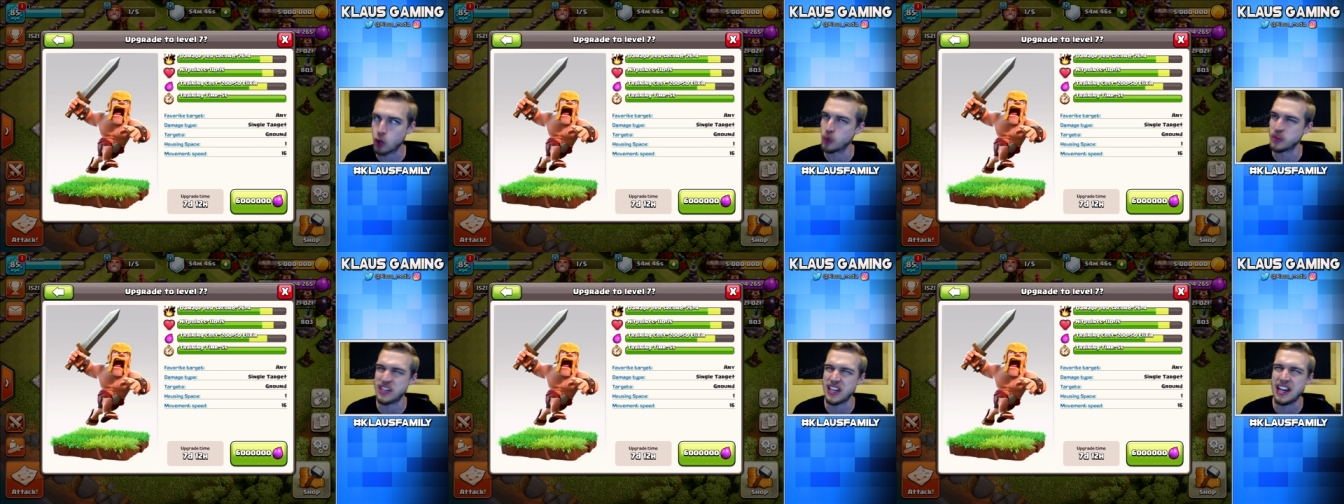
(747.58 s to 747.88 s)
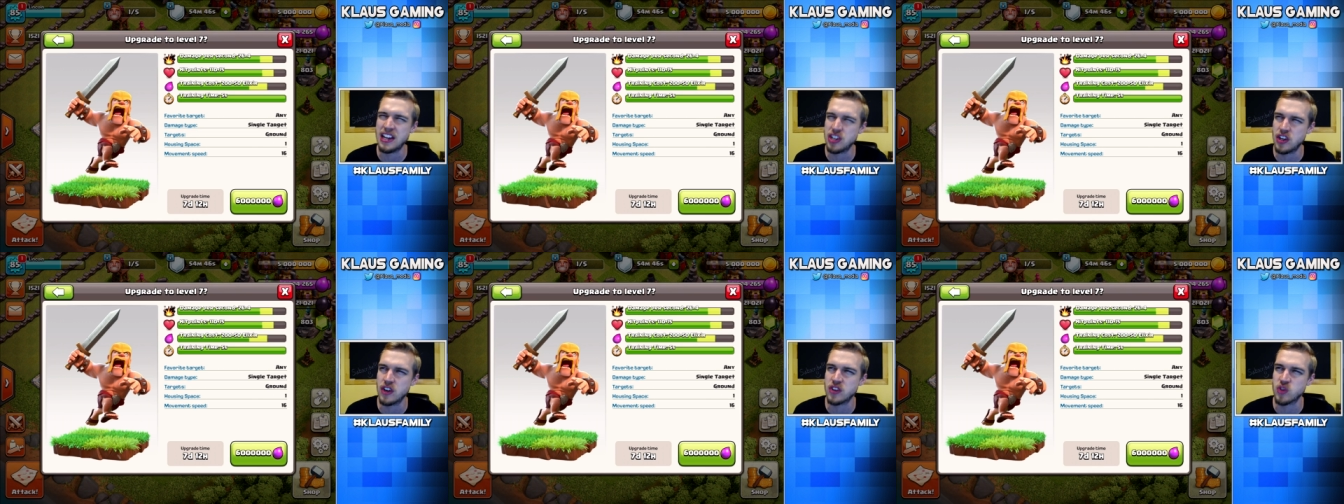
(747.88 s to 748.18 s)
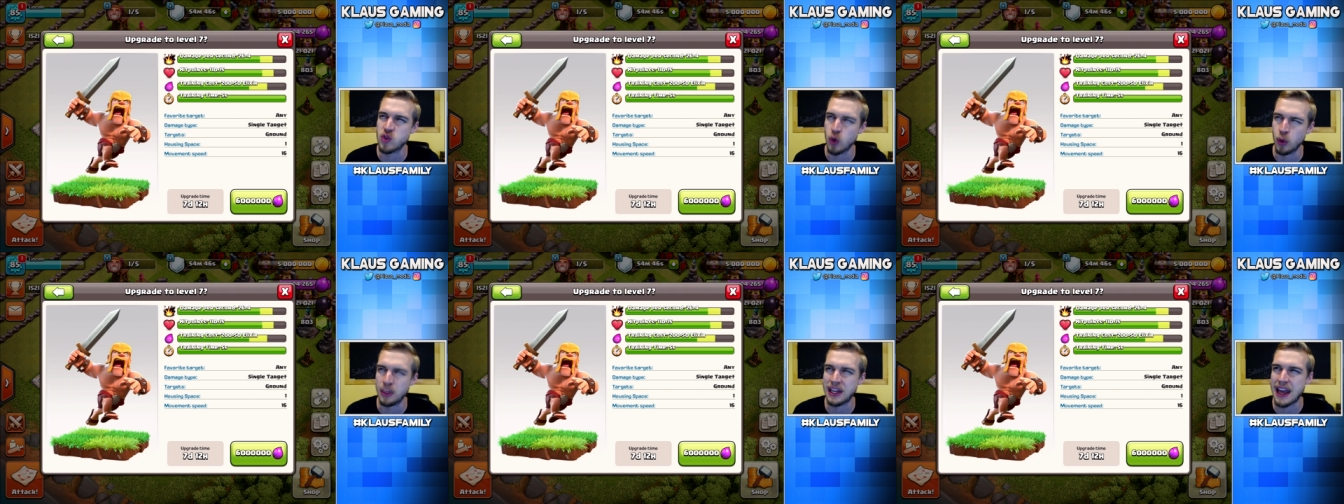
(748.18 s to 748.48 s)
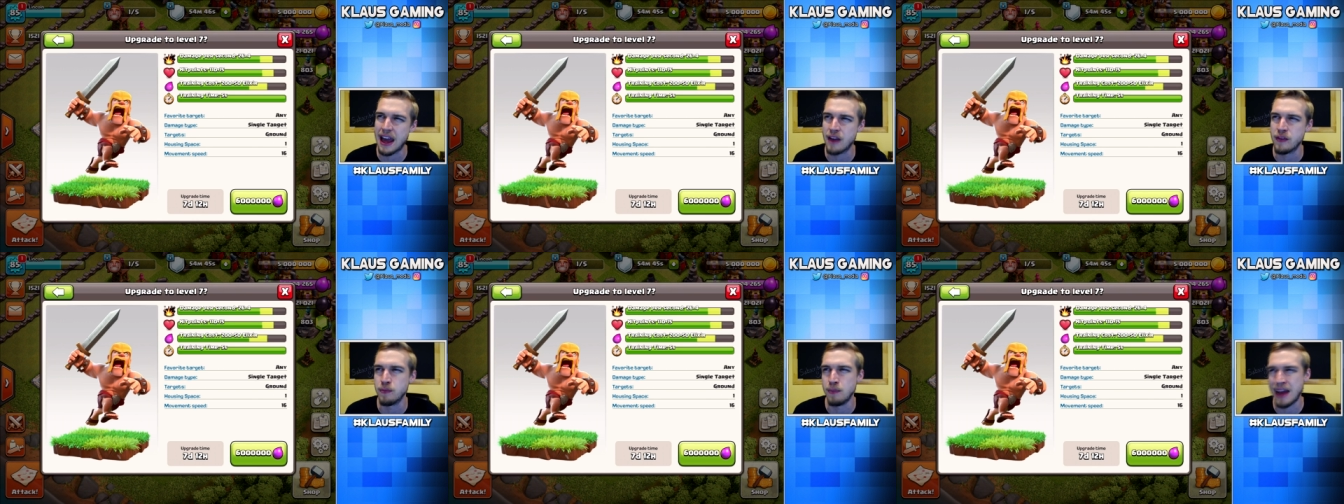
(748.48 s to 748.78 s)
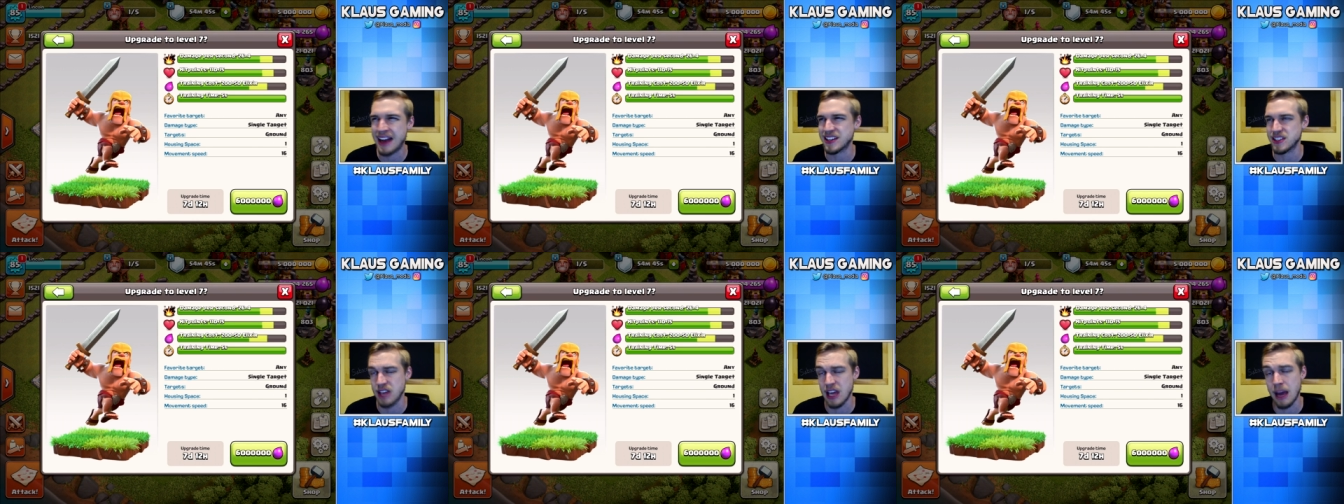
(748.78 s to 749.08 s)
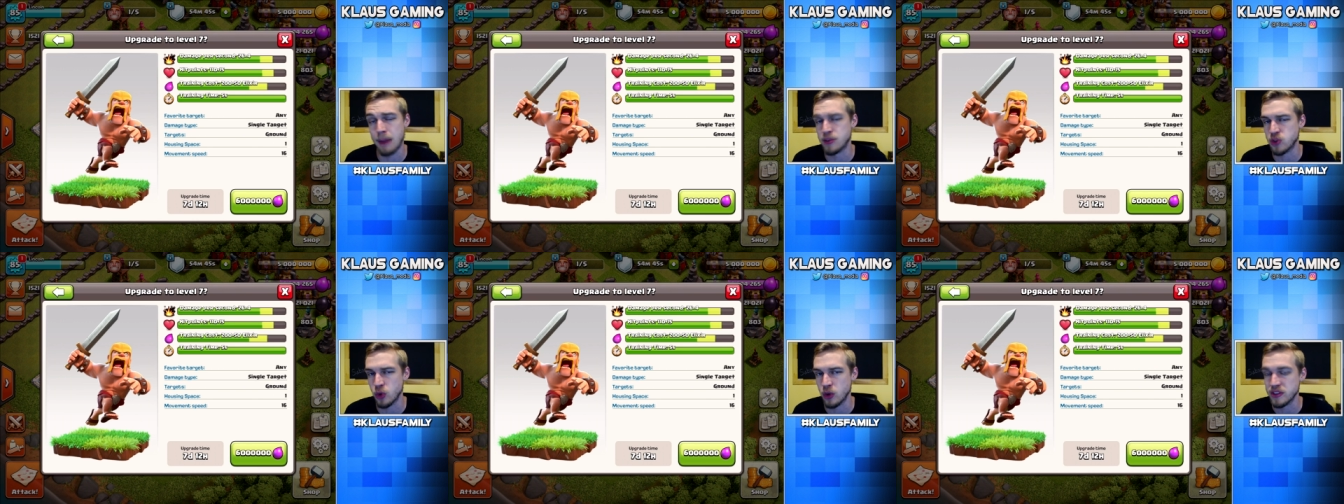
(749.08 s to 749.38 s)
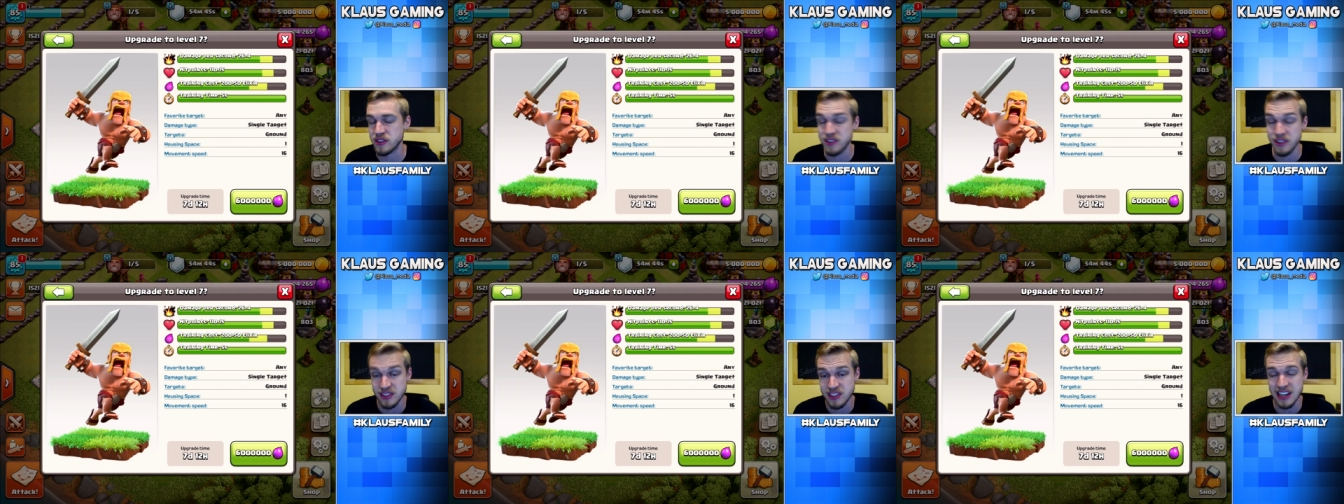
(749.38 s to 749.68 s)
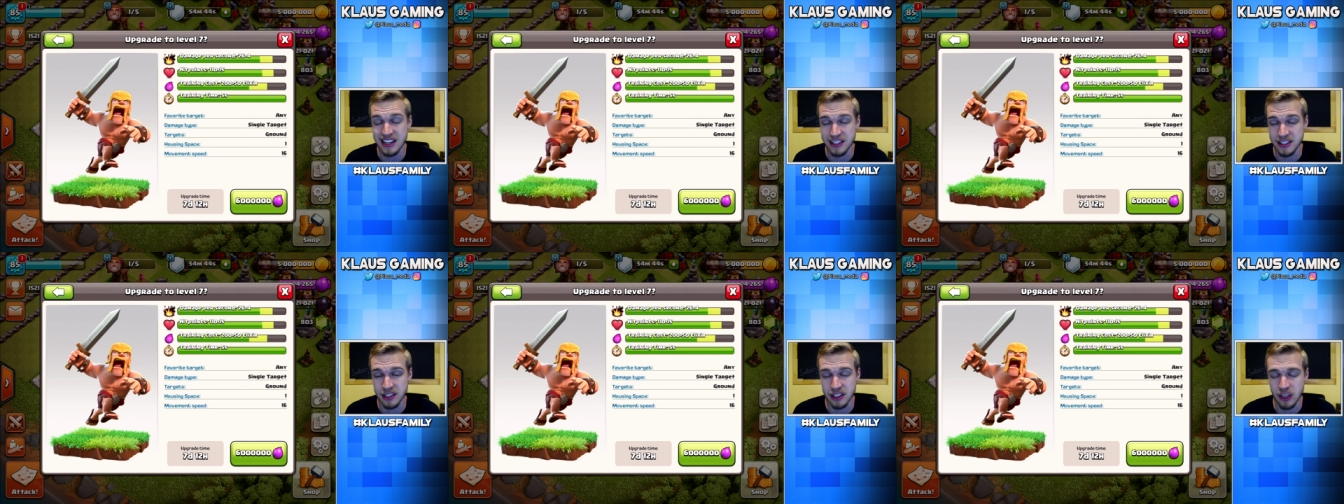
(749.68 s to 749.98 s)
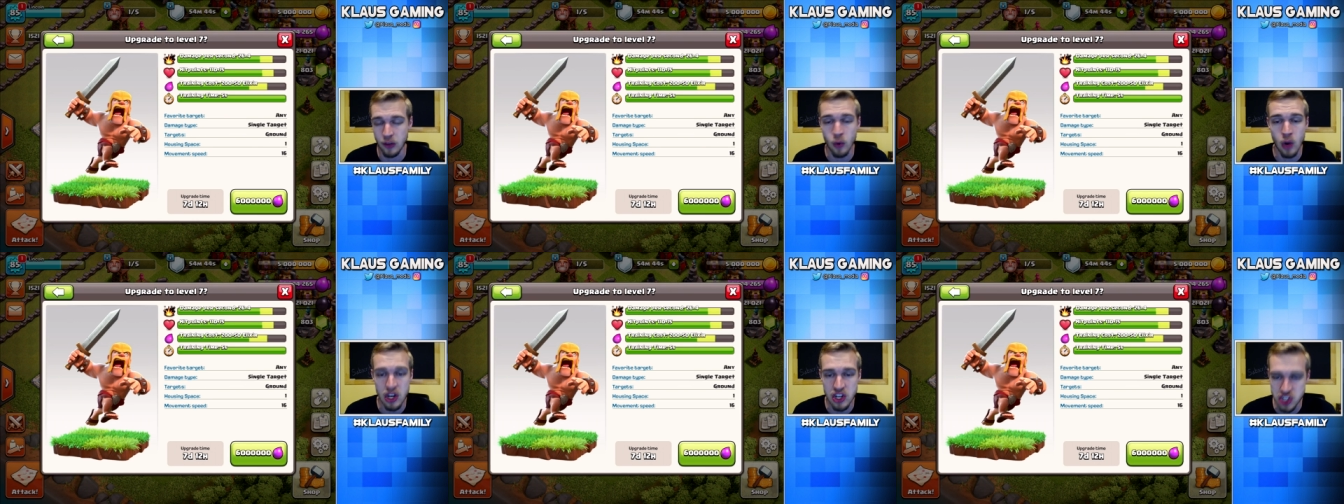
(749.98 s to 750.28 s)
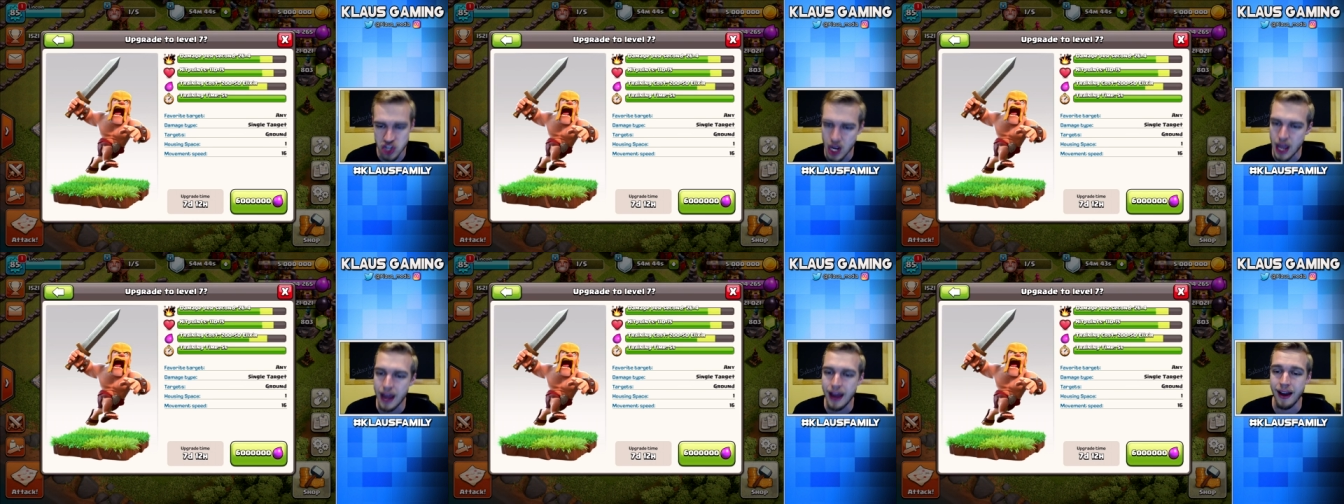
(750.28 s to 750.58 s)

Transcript: Of course, engineers normally have max laboratories. So this is technically a rush.